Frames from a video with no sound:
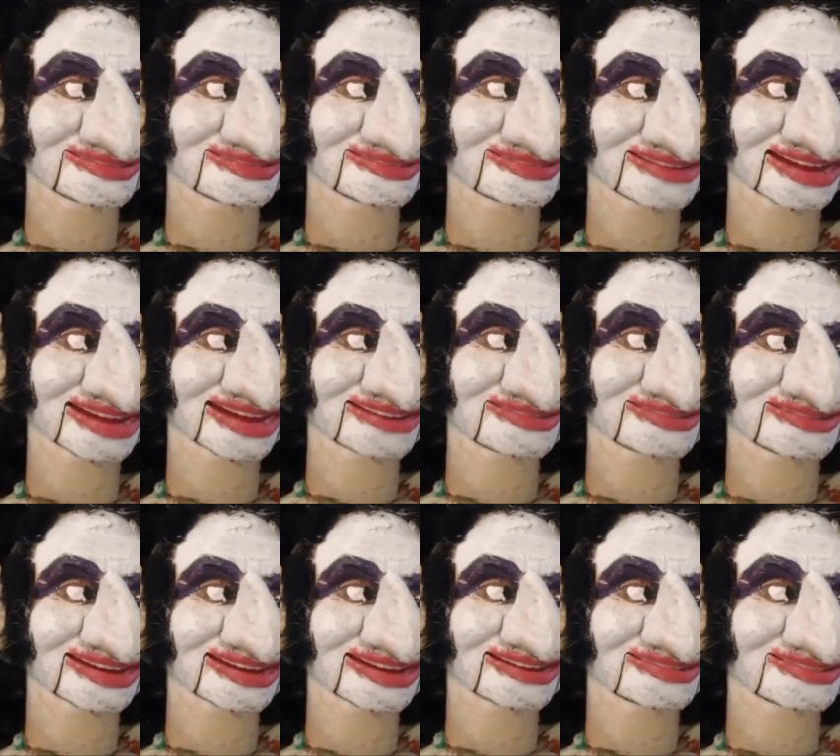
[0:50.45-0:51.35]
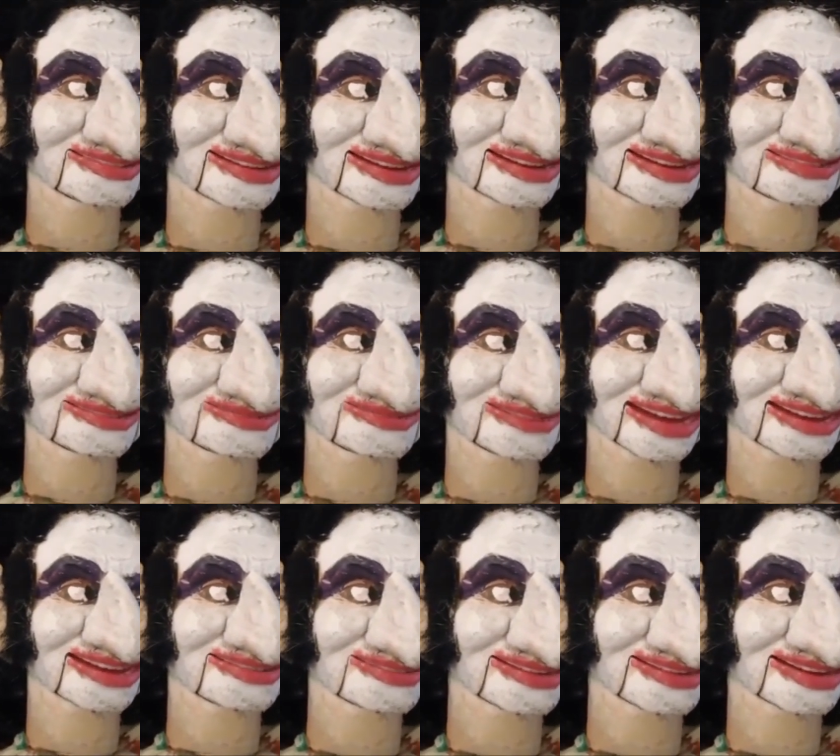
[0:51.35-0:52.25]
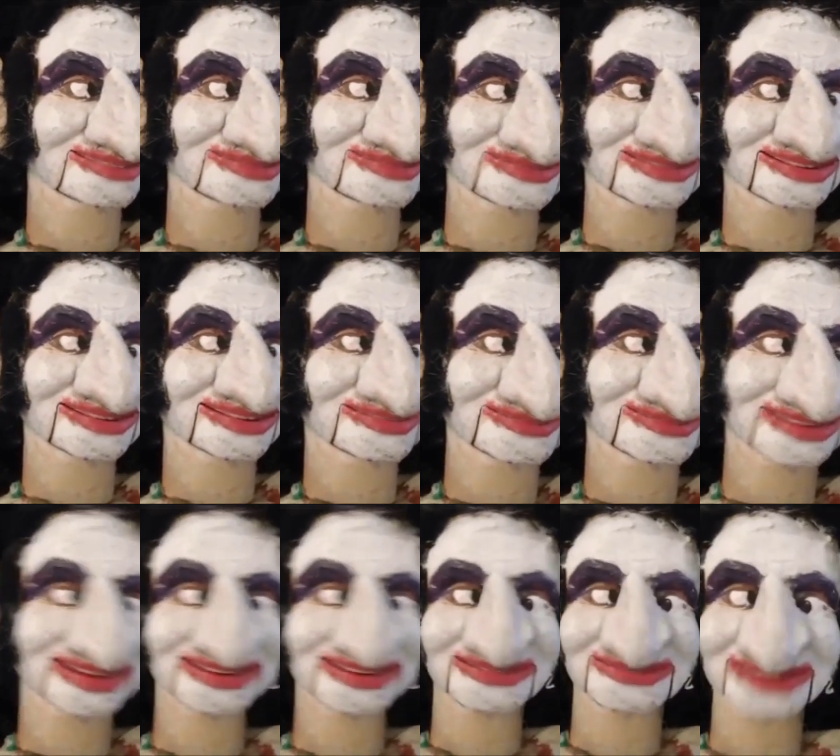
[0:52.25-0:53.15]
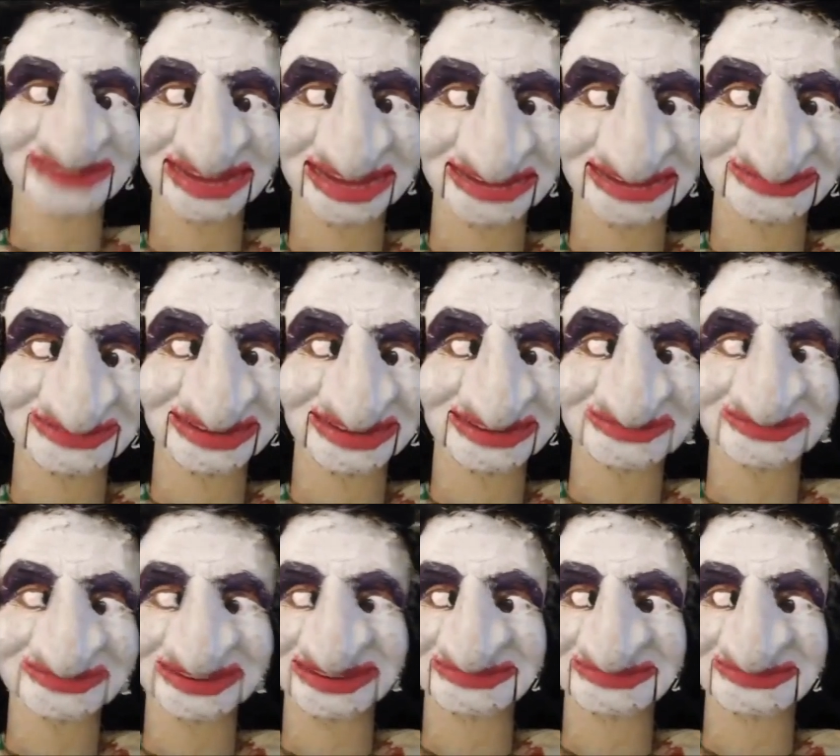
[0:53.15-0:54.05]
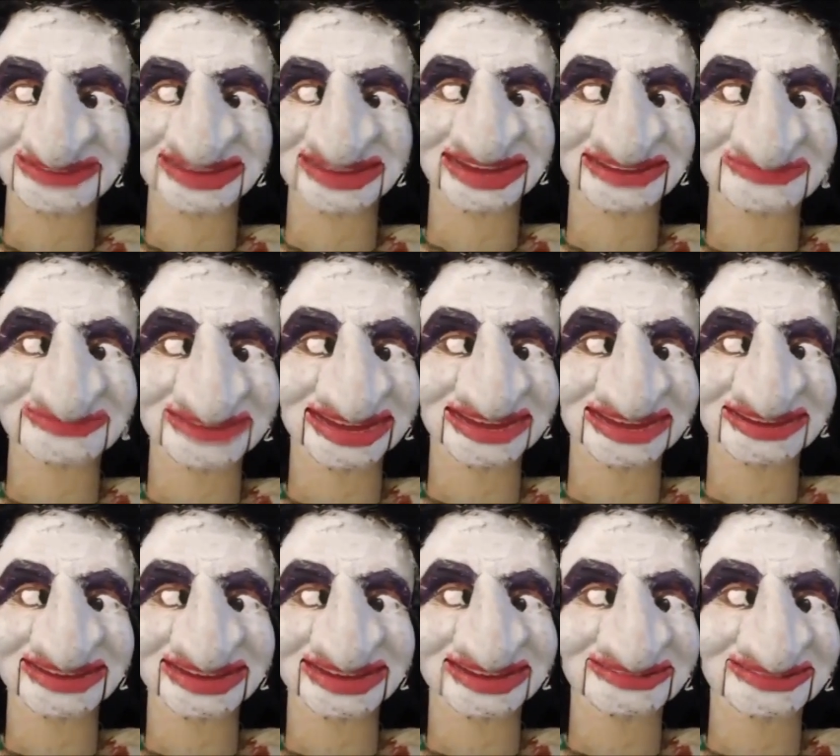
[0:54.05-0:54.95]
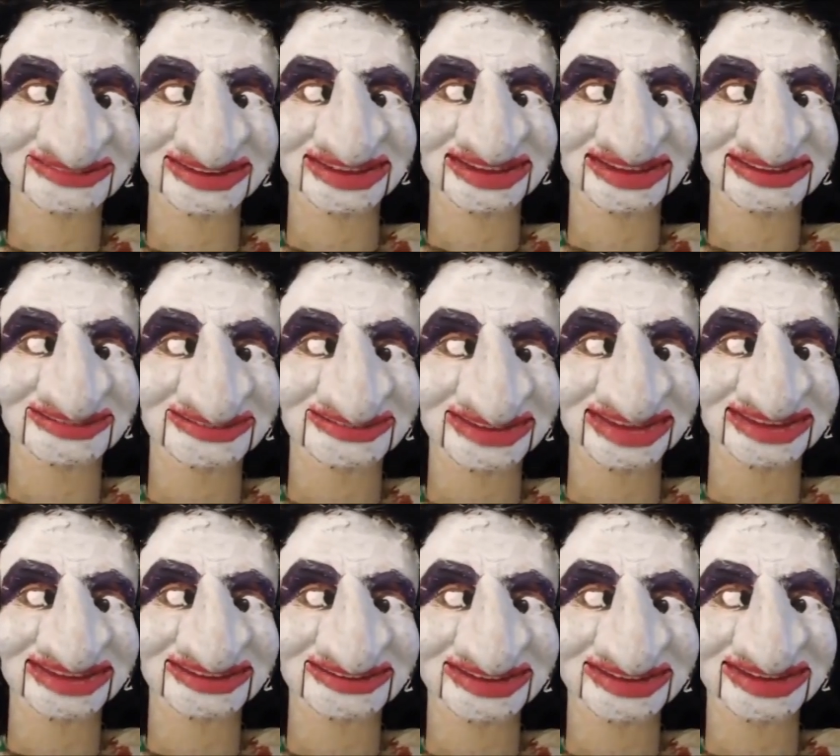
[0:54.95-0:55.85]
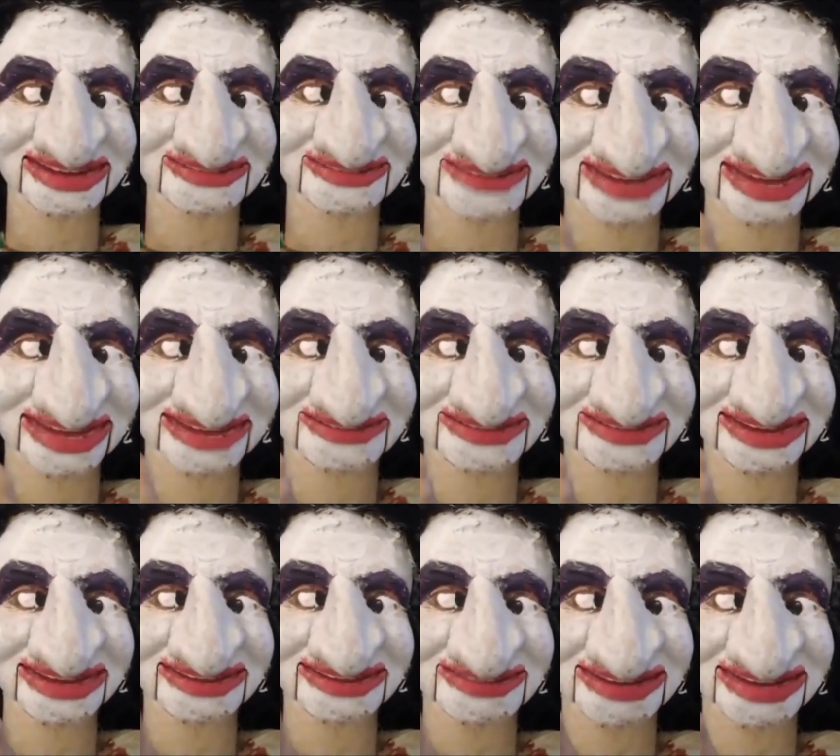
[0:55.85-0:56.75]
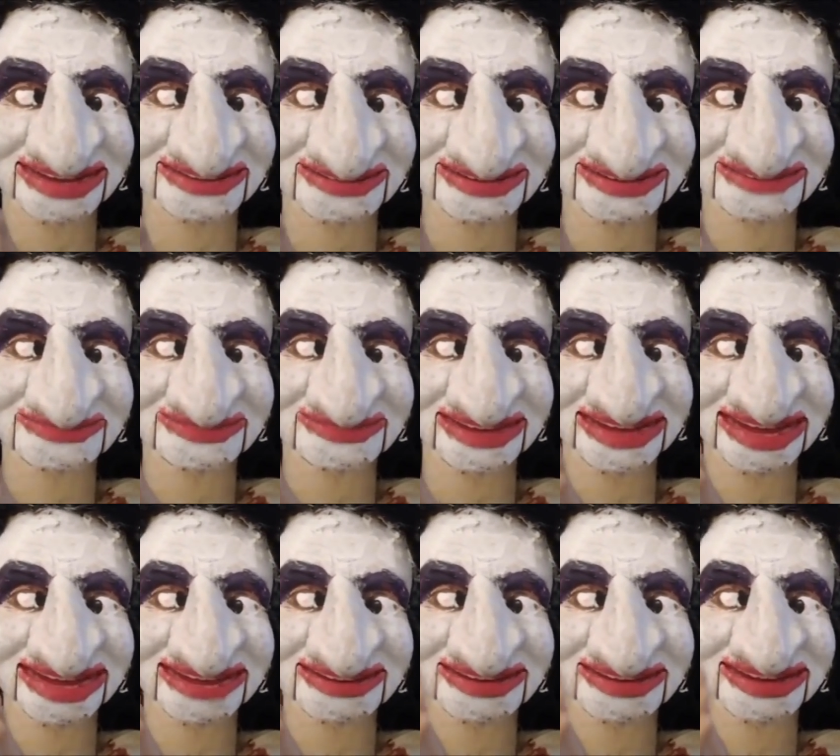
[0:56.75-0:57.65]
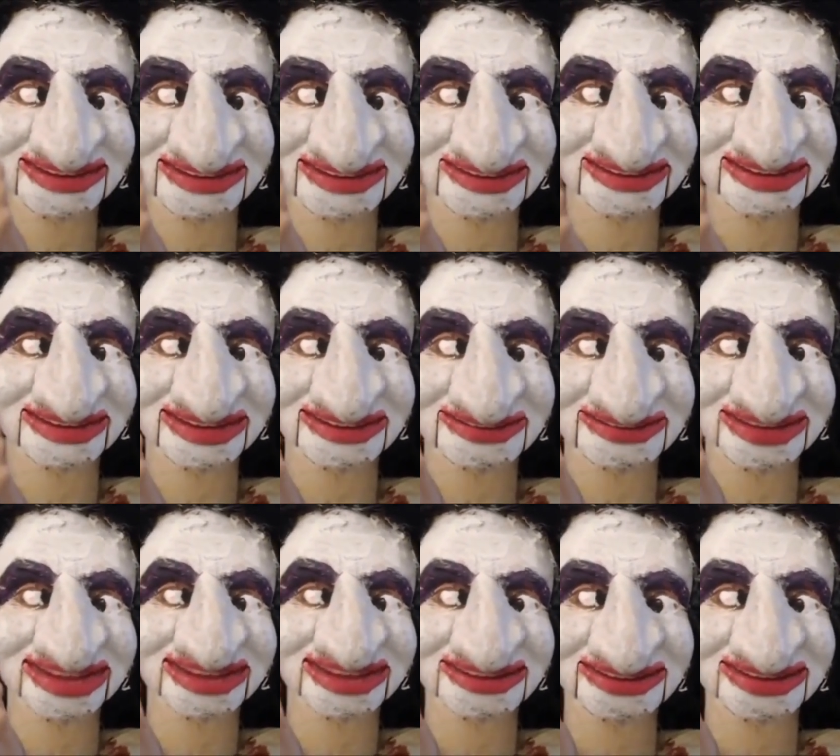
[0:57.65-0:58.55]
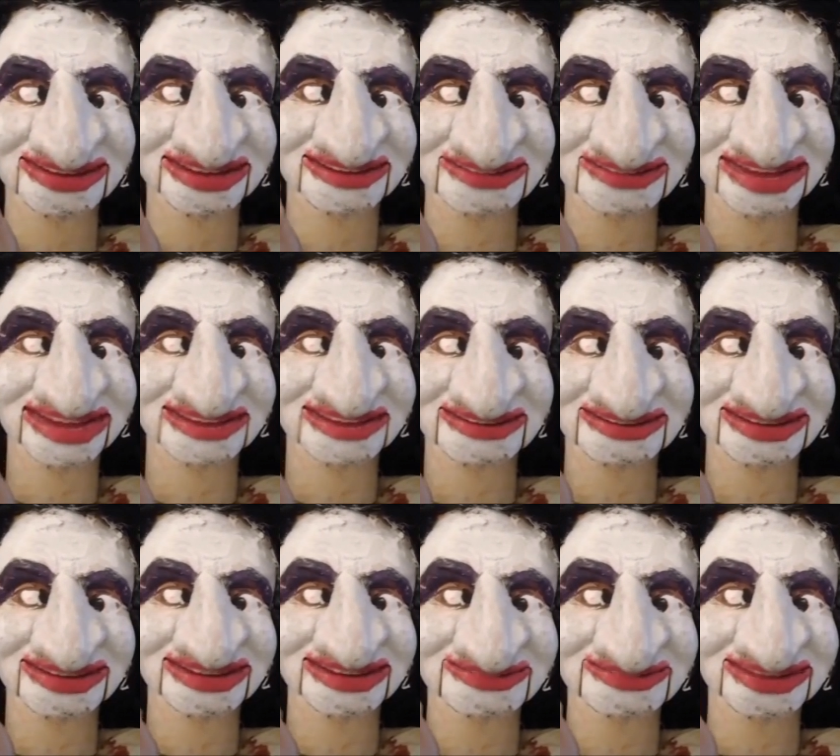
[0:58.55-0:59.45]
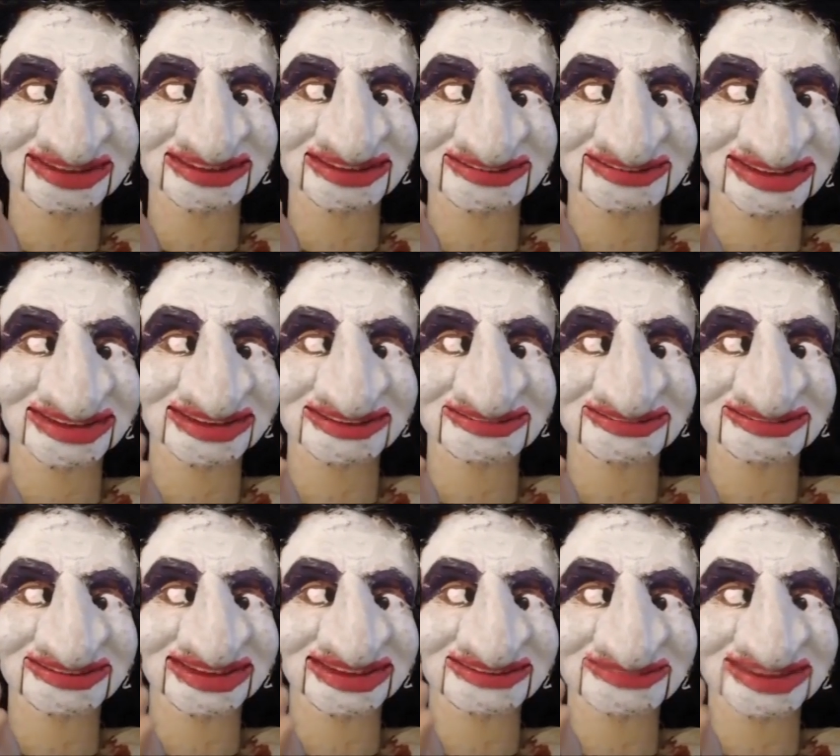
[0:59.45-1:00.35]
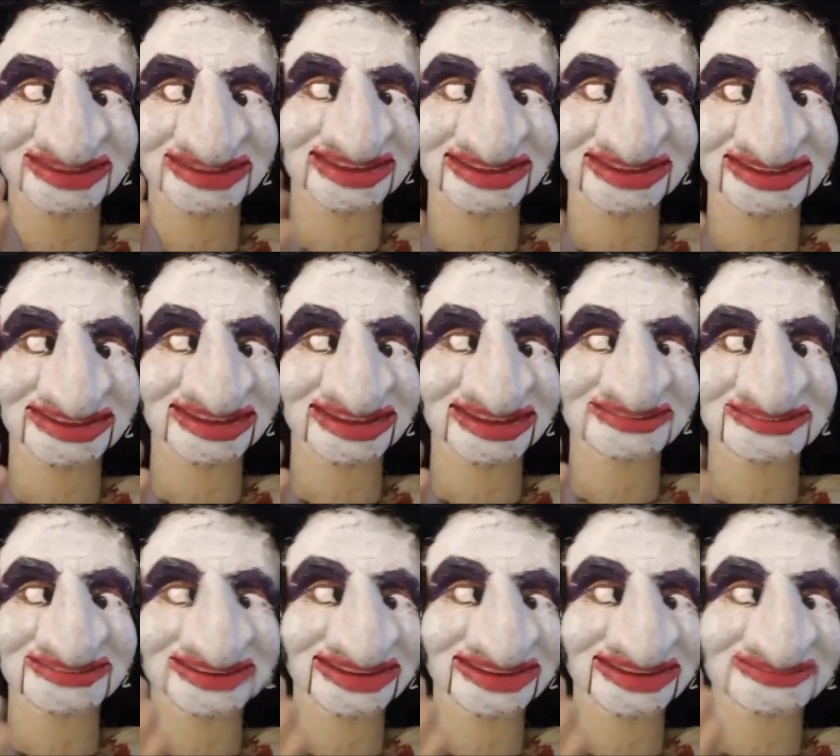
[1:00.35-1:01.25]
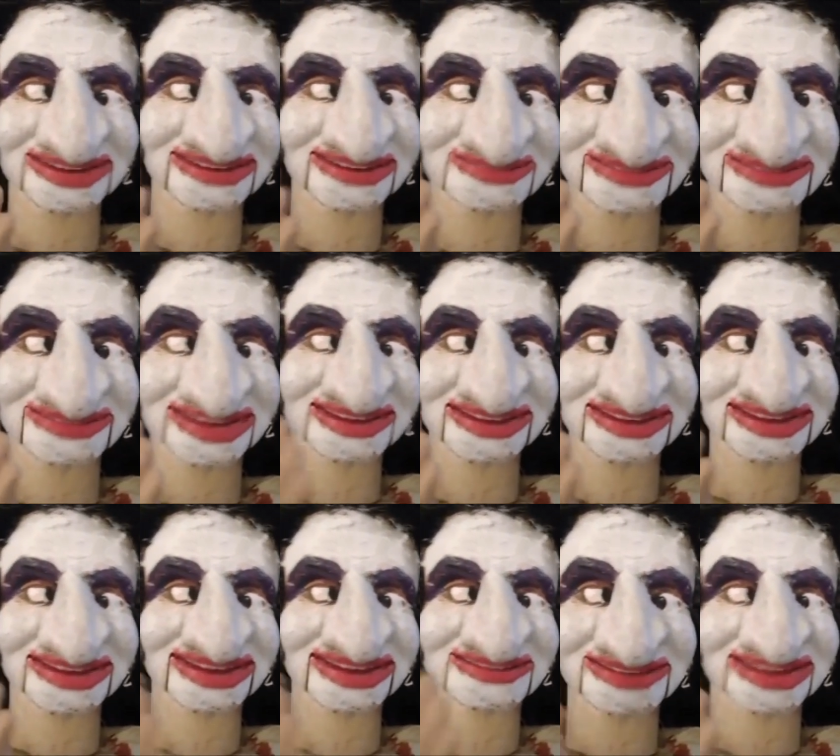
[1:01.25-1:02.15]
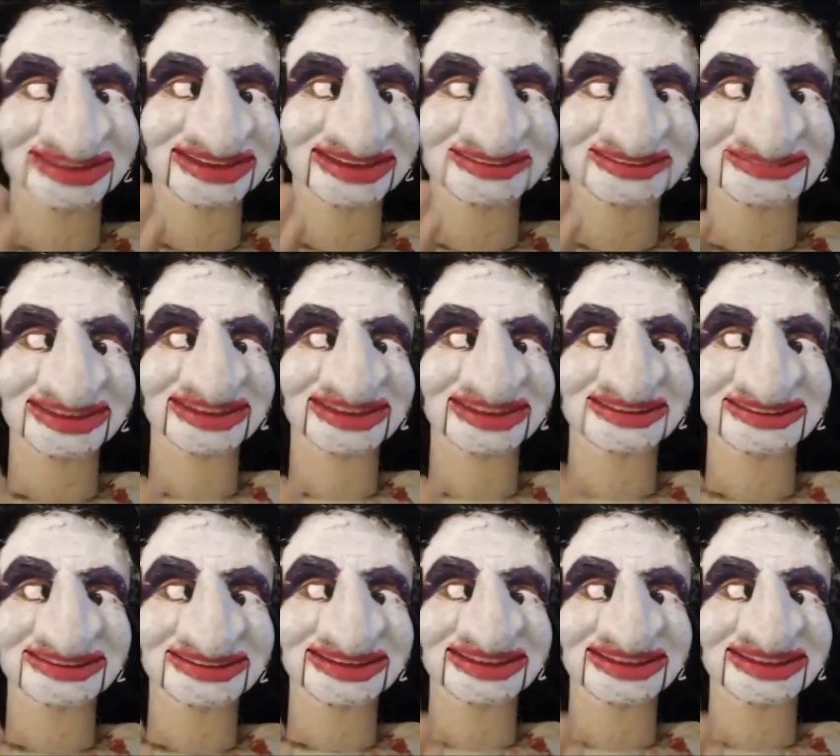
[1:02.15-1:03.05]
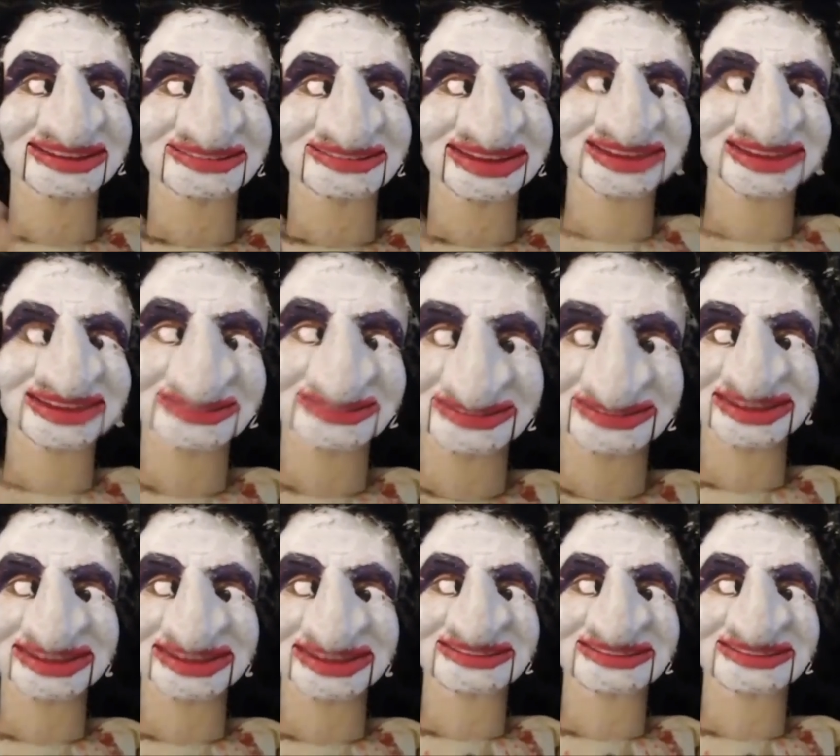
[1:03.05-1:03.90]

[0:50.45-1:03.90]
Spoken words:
here wearing my diaper, hanging out, thinking about them BBWs. I'm going to give you 60 minutes in the BBW there. Come on, bang back up in